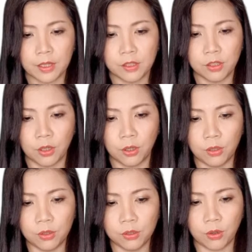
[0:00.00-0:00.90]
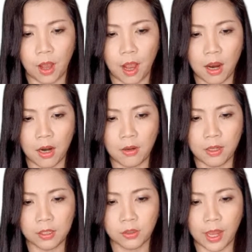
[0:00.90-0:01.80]
So R
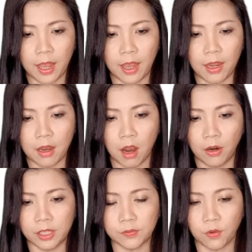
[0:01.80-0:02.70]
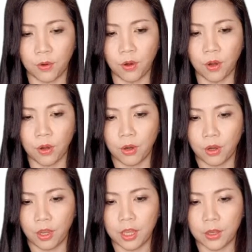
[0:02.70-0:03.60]
is 4
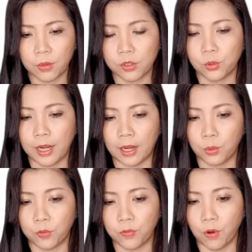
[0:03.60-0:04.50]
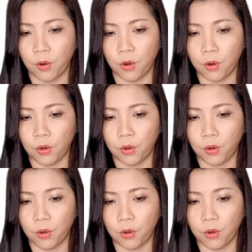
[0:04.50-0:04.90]
equals to 9 over 4,